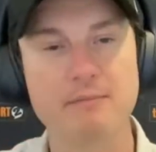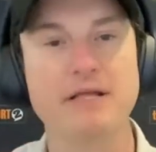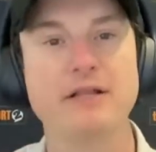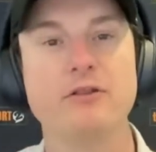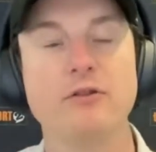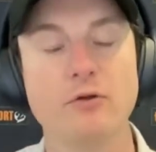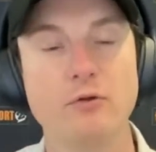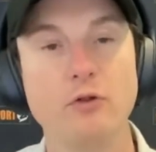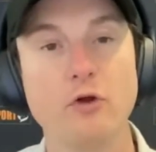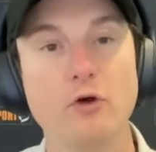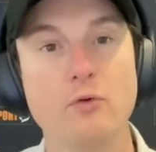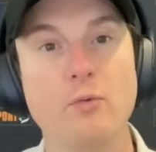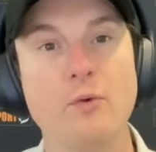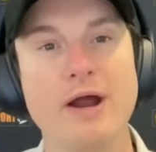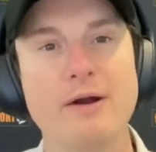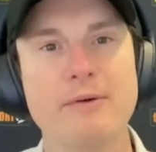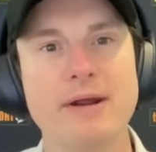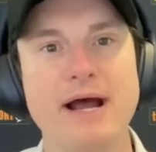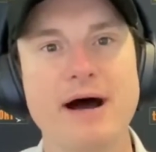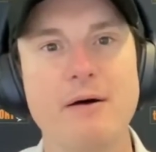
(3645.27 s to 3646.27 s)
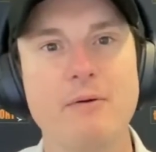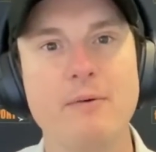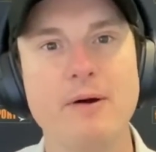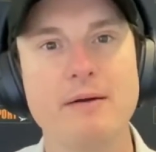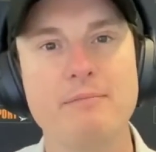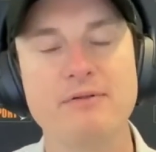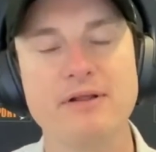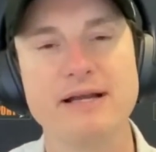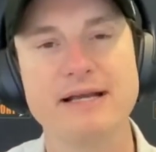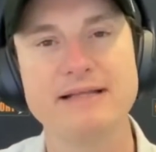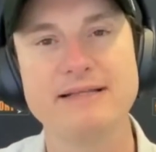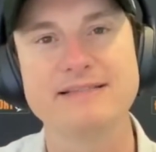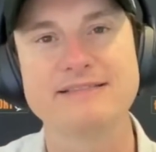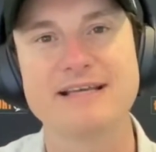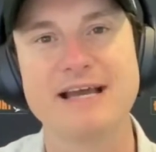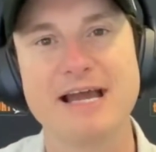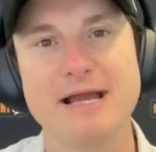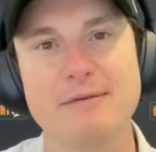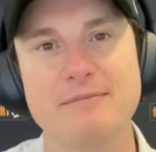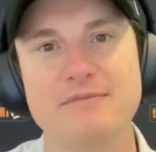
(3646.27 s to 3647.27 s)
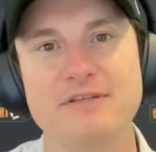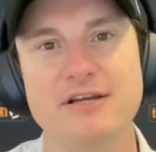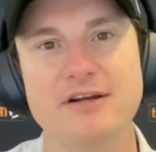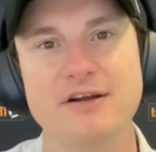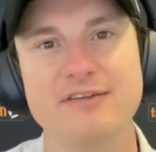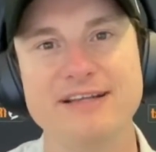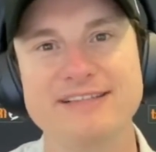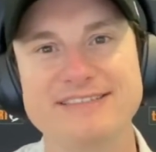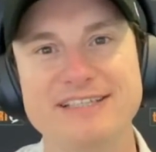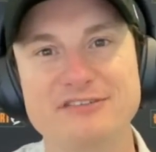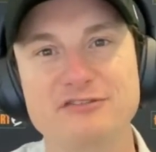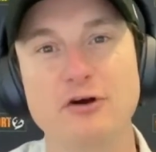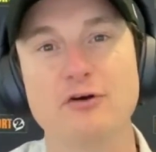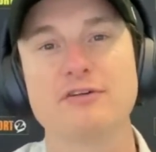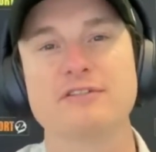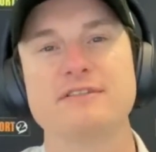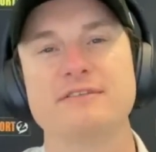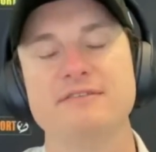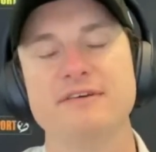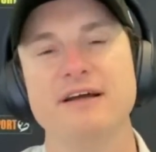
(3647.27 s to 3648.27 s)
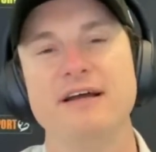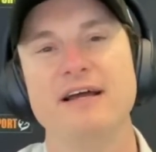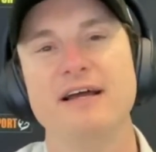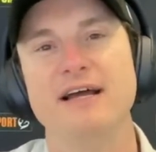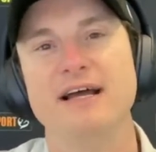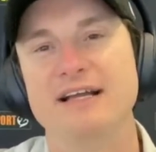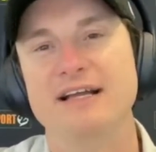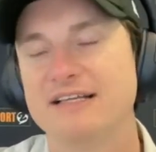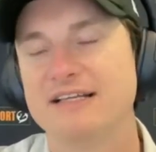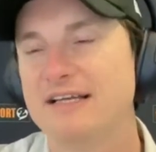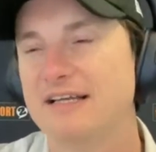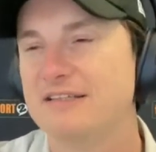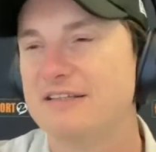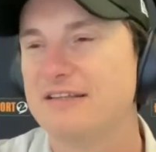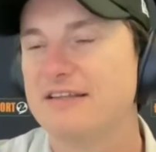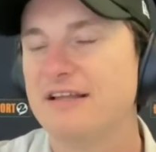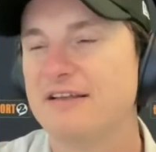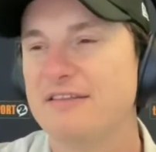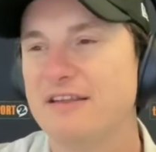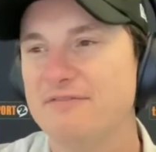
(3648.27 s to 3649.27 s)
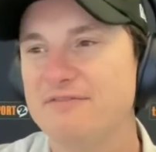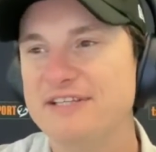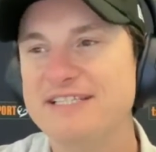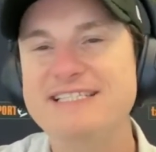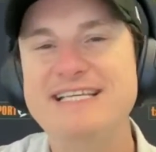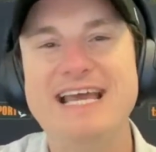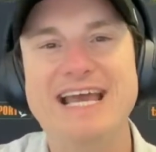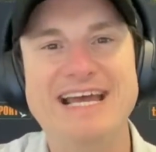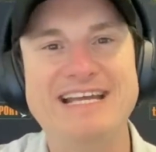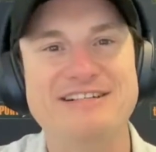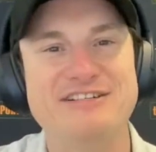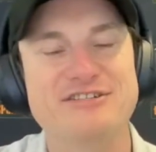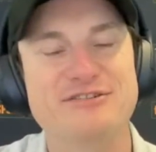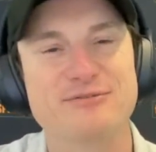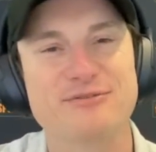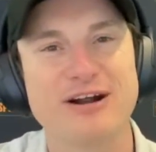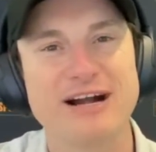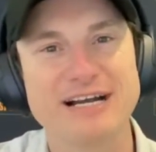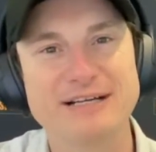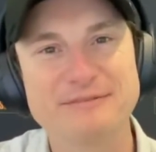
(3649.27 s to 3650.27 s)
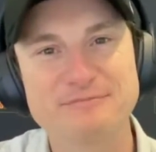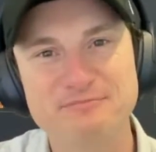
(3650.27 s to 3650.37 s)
look where we're playing this game. There's the Visi end, right?